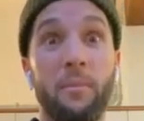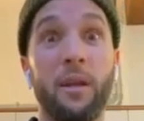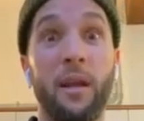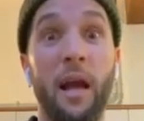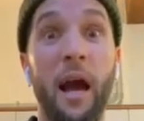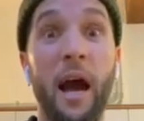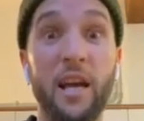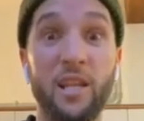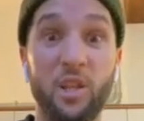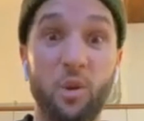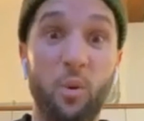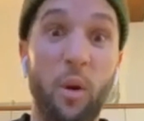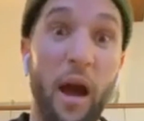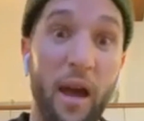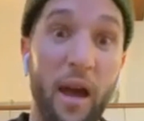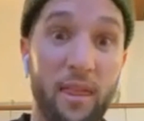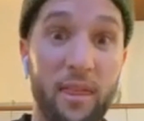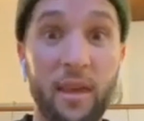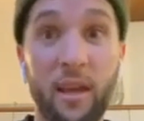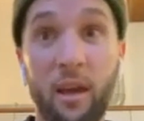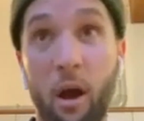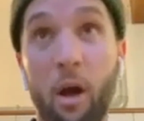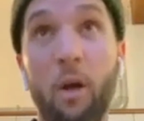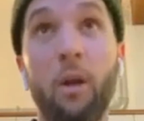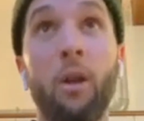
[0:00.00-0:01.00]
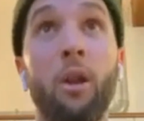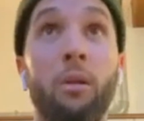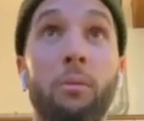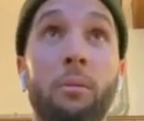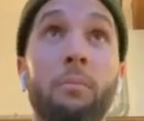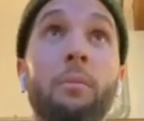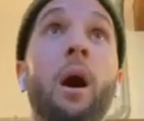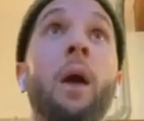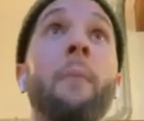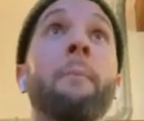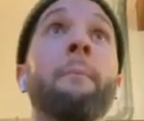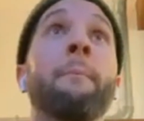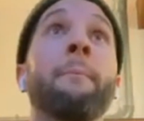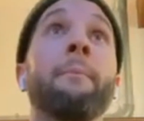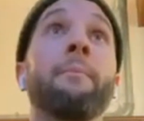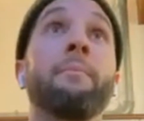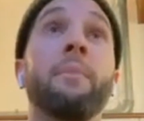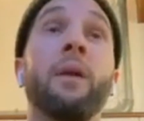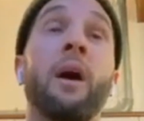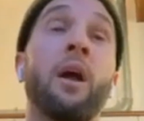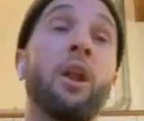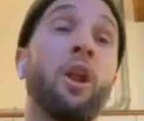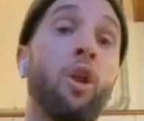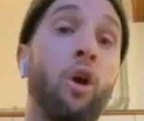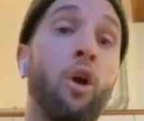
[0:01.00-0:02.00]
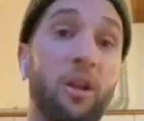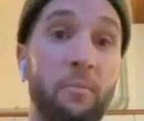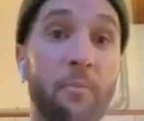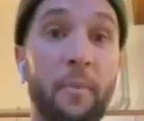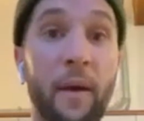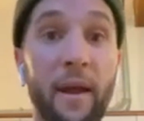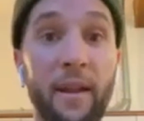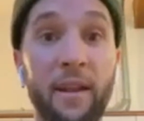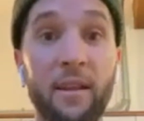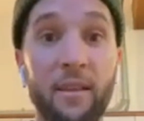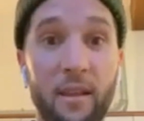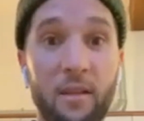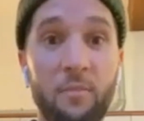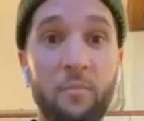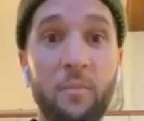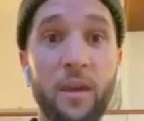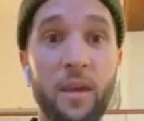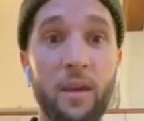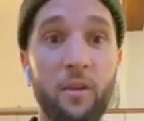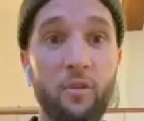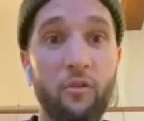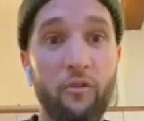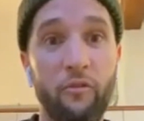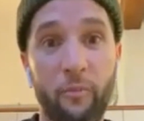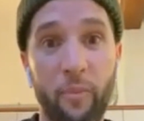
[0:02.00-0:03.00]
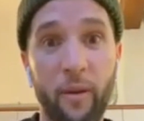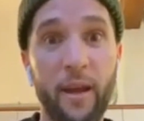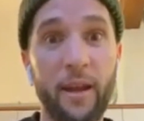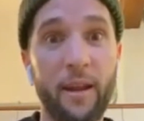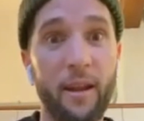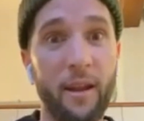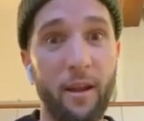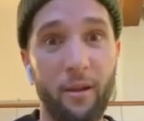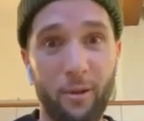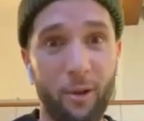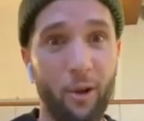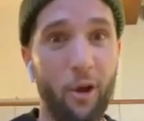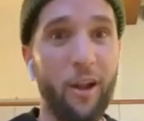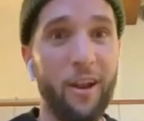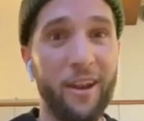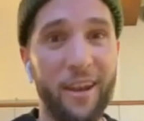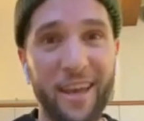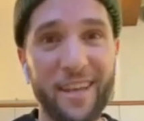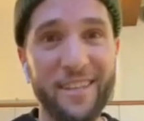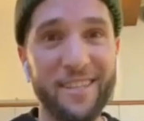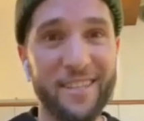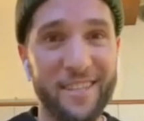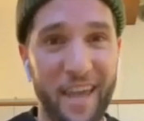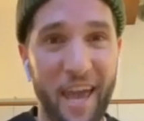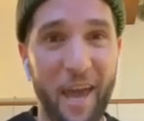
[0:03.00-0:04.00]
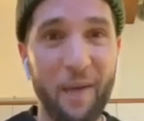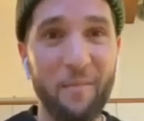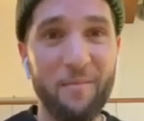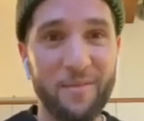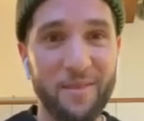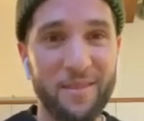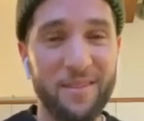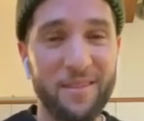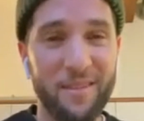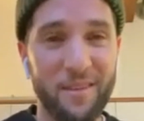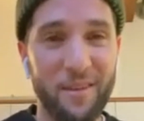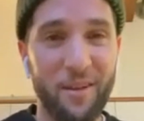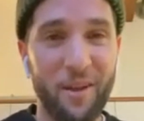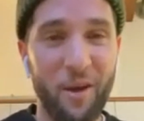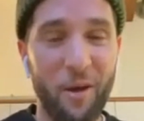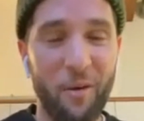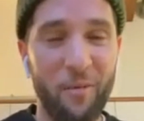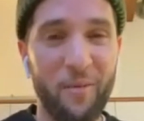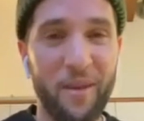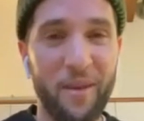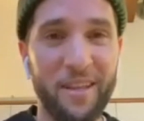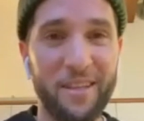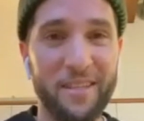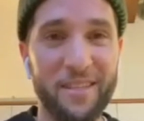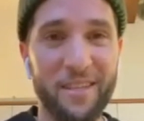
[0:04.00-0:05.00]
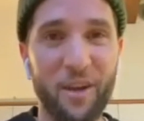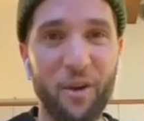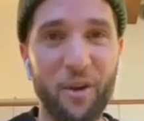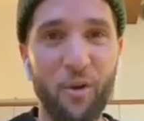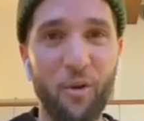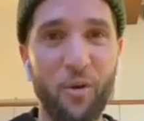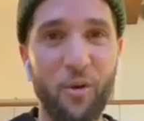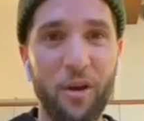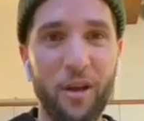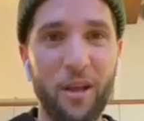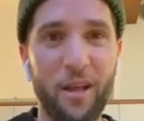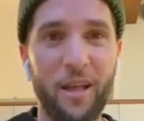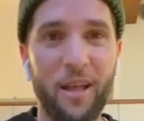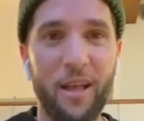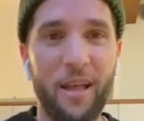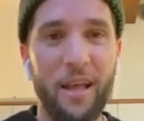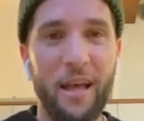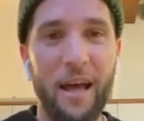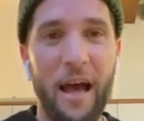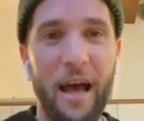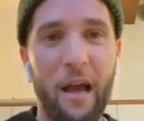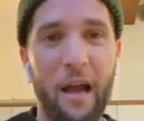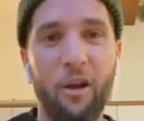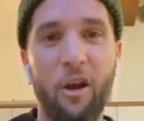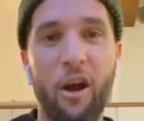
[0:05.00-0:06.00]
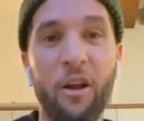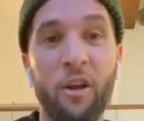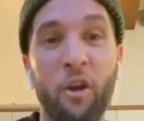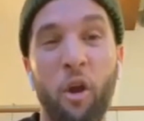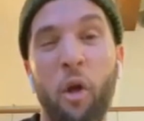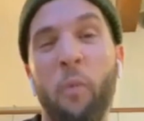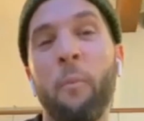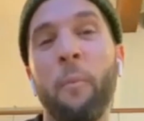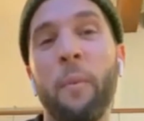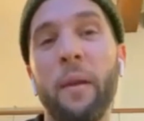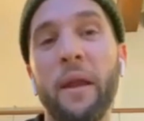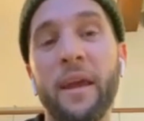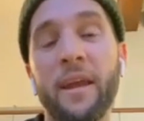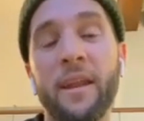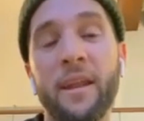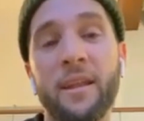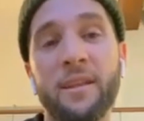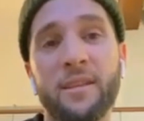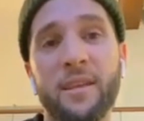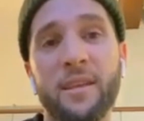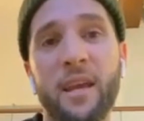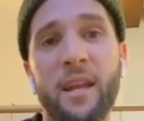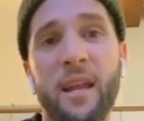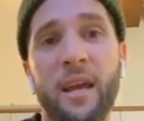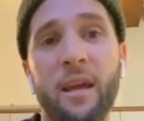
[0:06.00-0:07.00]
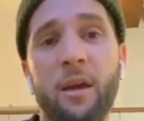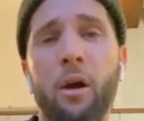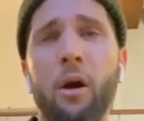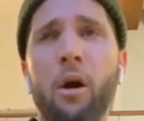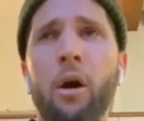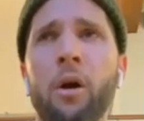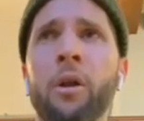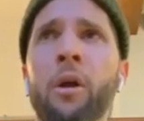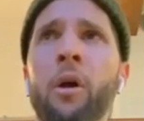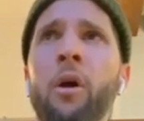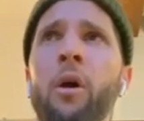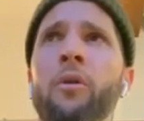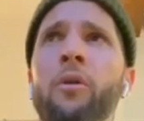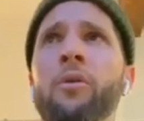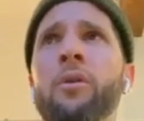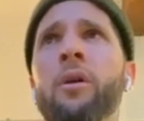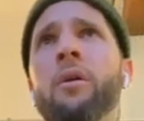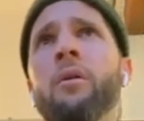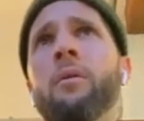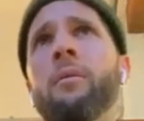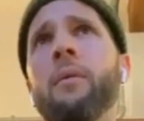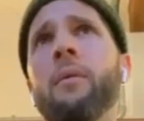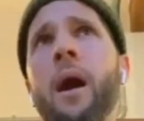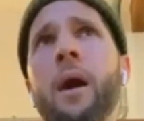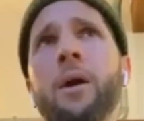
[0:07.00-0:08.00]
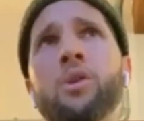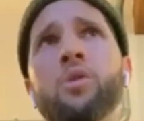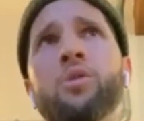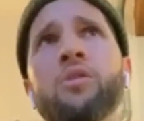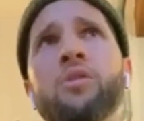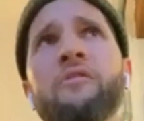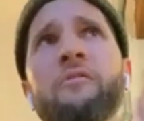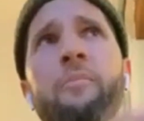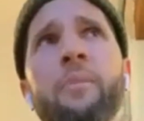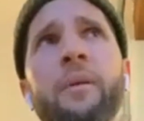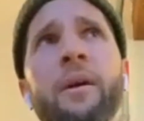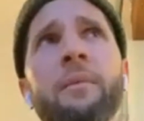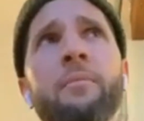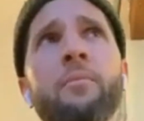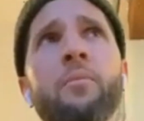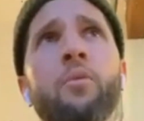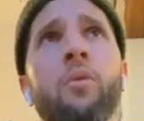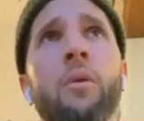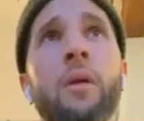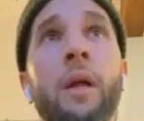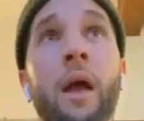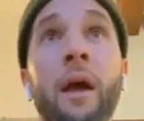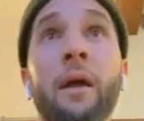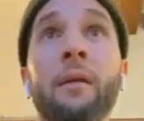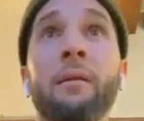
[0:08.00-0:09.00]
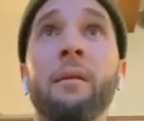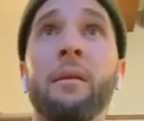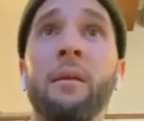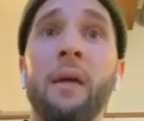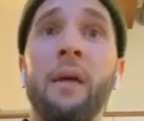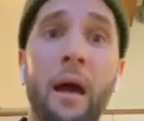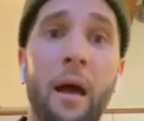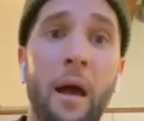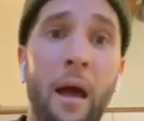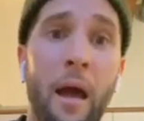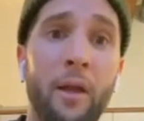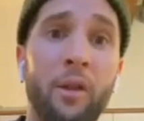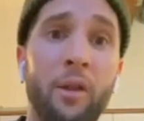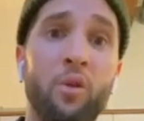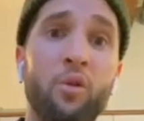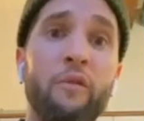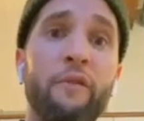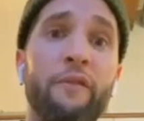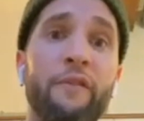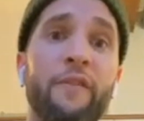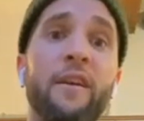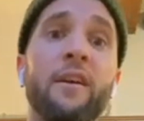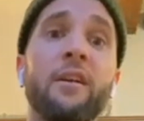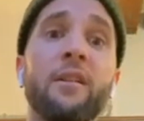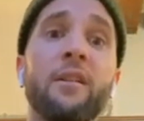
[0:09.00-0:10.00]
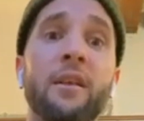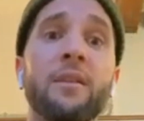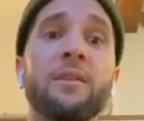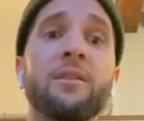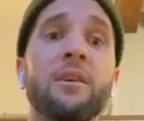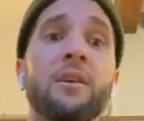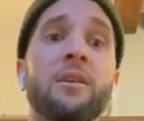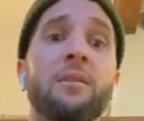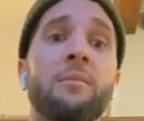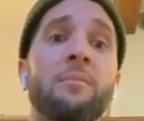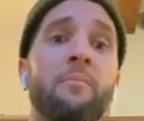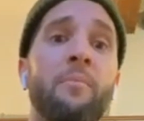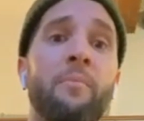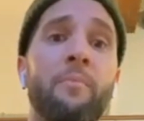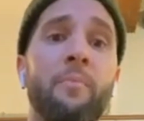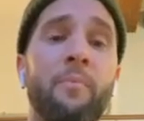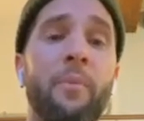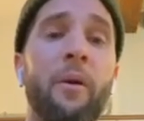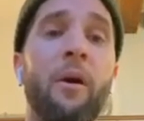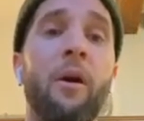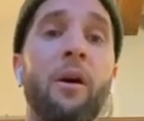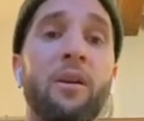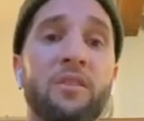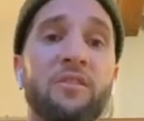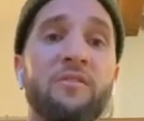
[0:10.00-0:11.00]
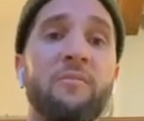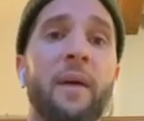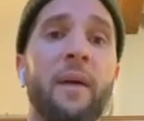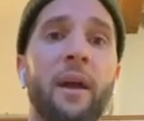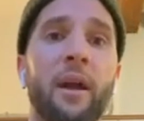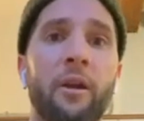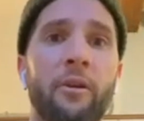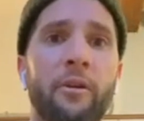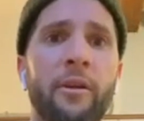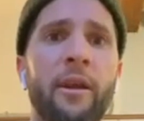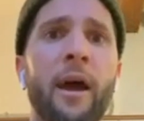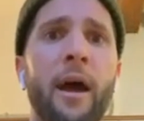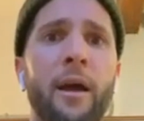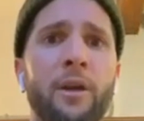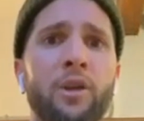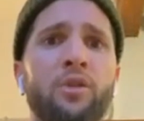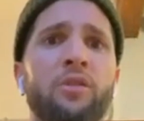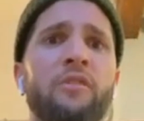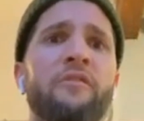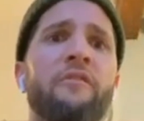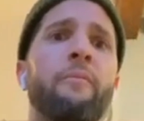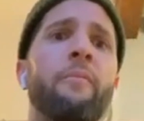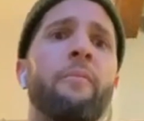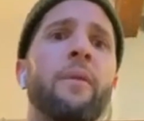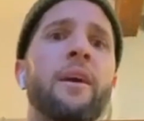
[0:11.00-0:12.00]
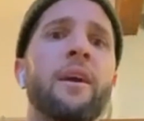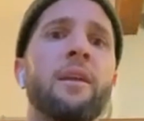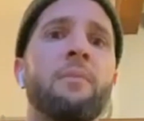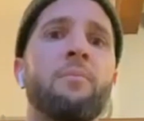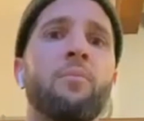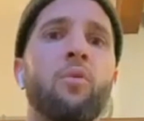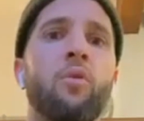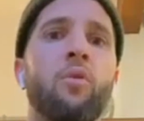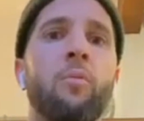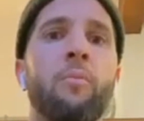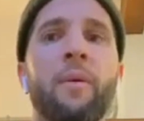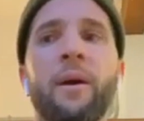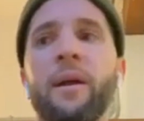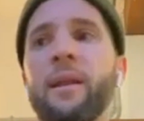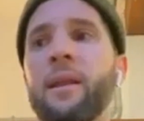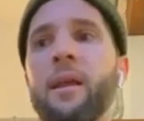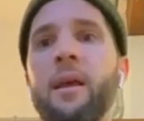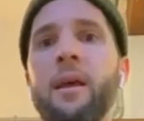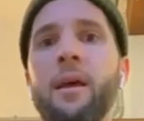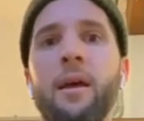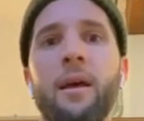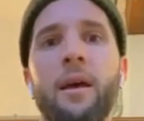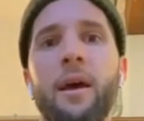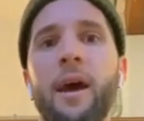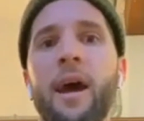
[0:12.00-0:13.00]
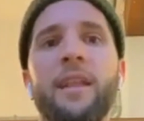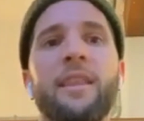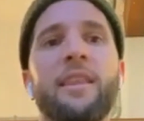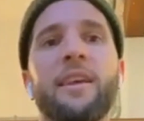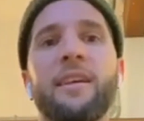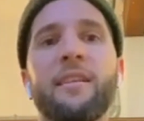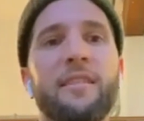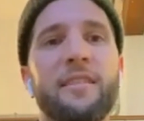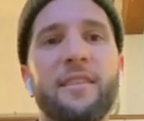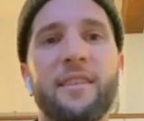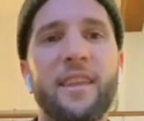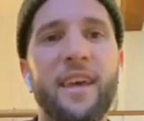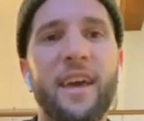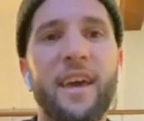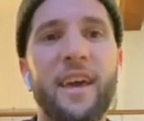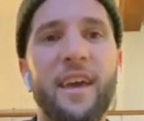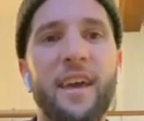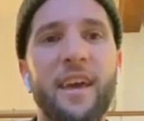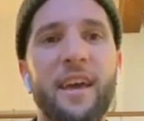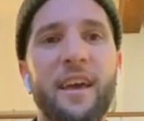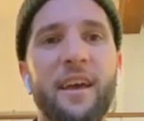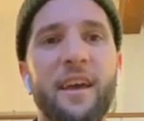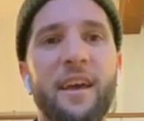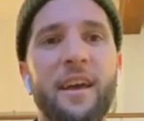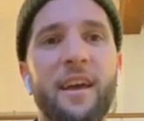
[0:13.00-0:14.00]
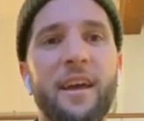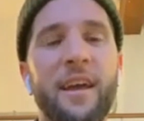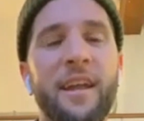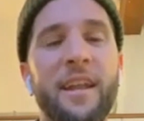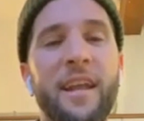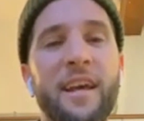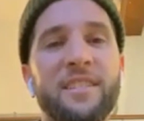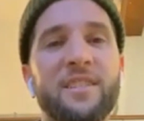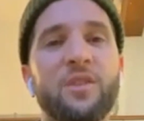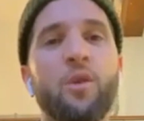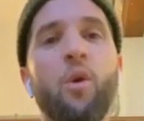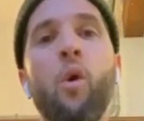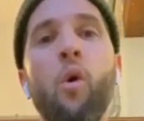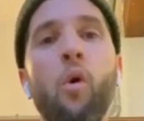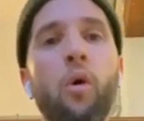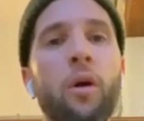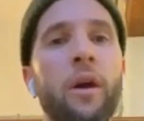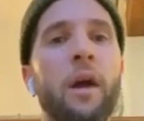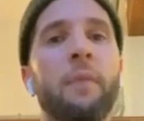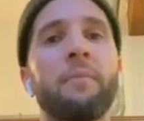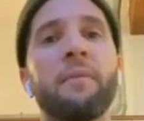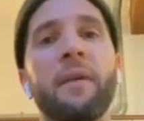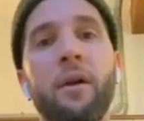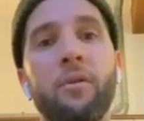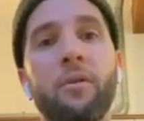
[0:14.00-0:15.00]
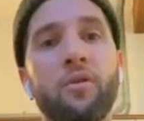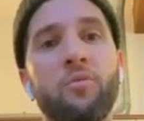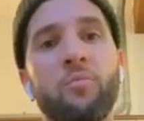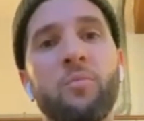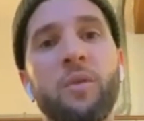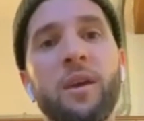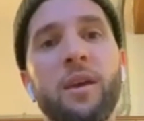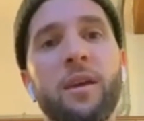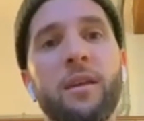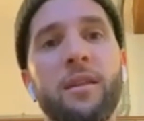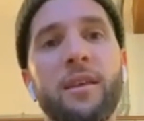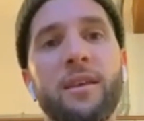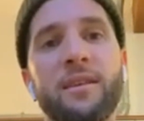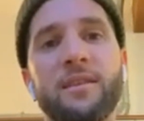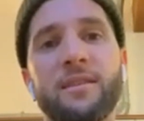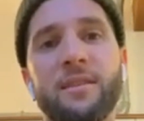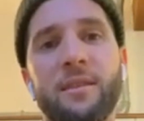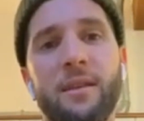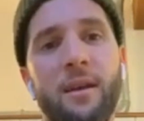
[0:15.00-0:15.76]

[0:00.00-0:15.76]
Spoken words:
guys who I think are a lot better than me, who've played a lot less games, you know what I mean? So I can't complain and say like, oh no, you know, I should have played more. I do feel in certain parts of my career I should have played more, but at the end of the day, it doesn't all come down to me. There's